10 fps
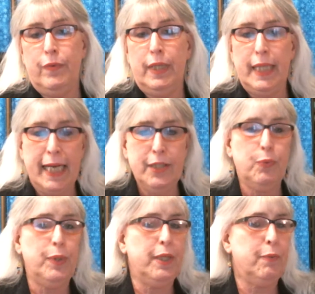last
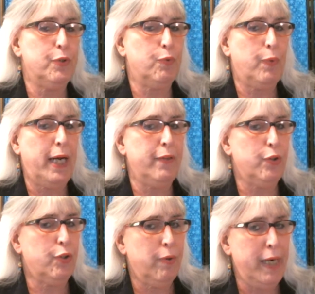week was rather
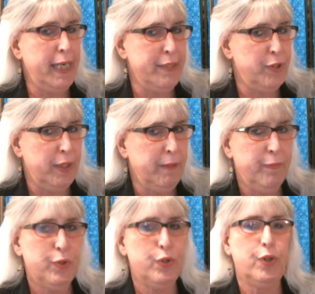crazy,
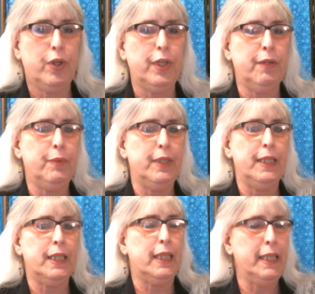starting with the
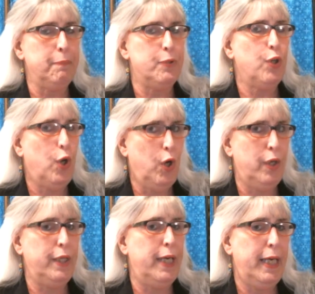eclipse
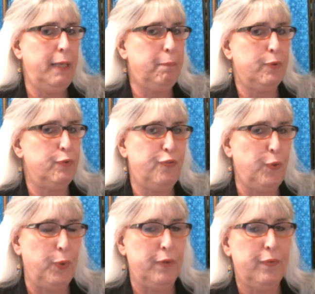on April
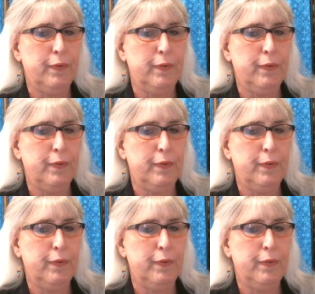4th,